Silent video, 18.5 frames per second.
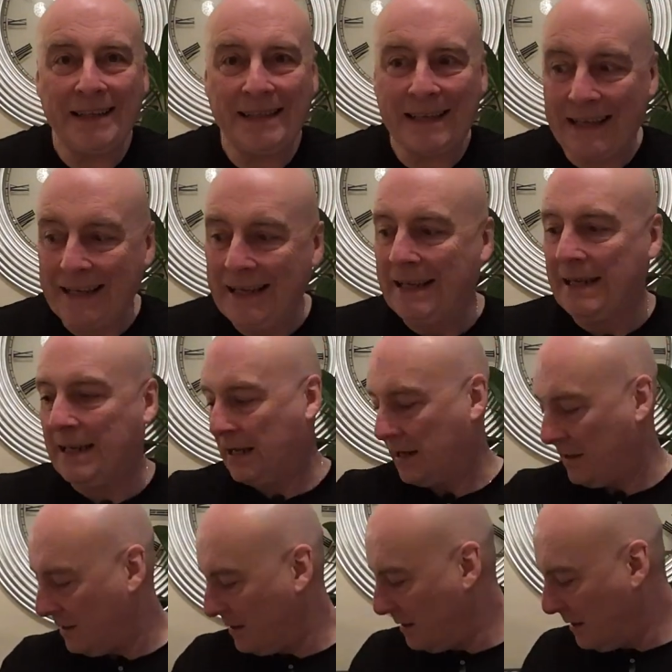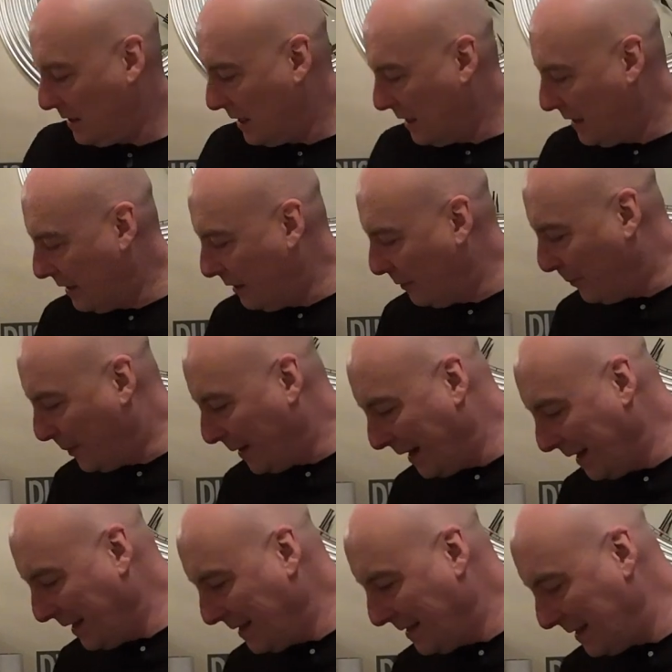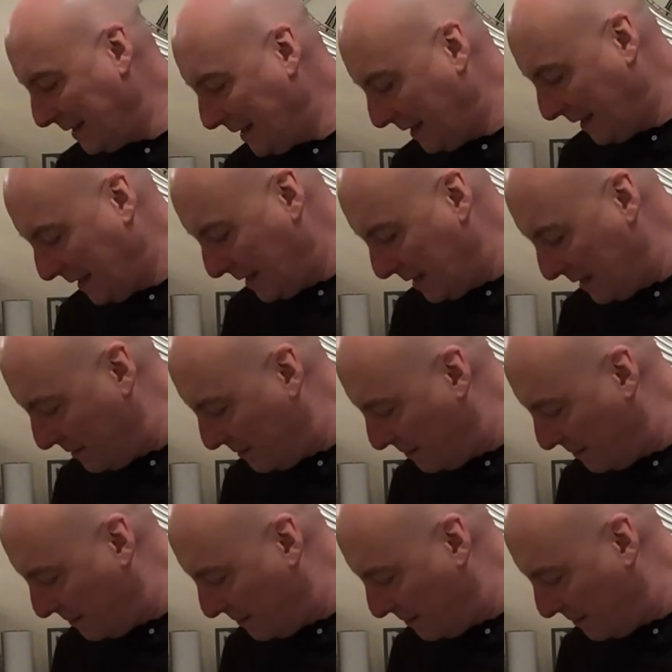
D. Now Pie D